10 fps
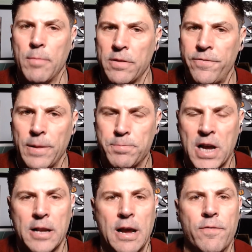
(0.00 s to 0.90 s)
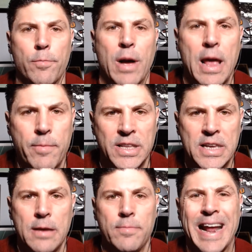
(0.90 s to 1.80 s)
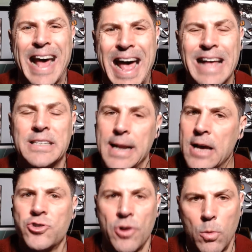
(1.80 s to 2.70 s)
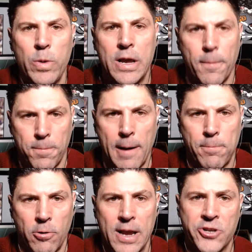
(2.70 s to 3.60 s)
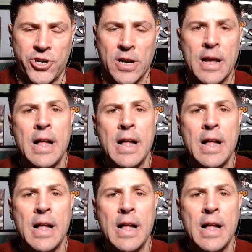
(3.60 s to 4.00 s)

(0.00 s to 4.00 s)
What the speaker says: On the flip side, you have a Miami team that has an extra week of preparation,